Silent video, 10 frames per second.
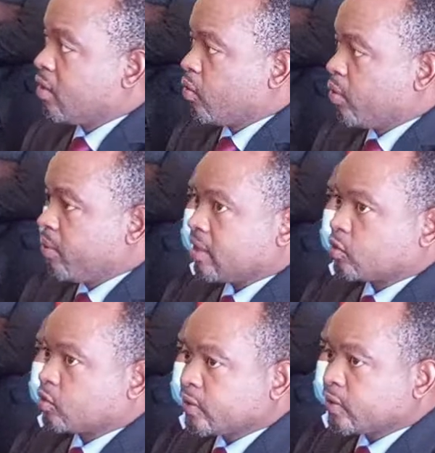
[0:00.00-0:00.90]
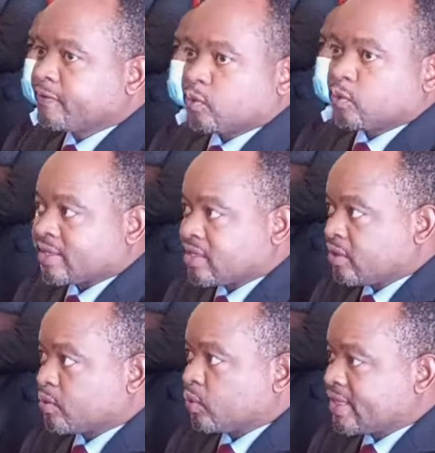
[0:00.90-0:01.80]
were truthful to ourselves.
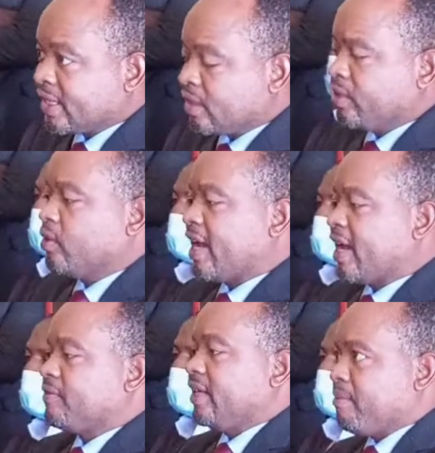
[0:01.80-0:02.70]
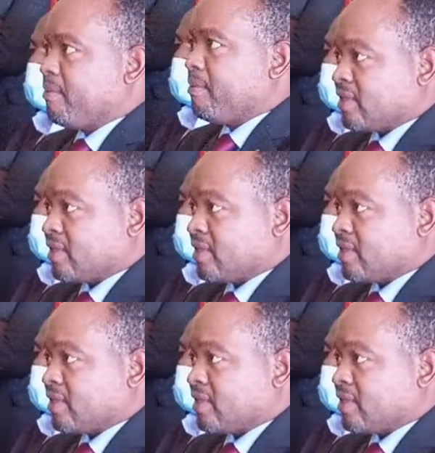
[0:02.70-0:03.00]
We said we don't have the numbers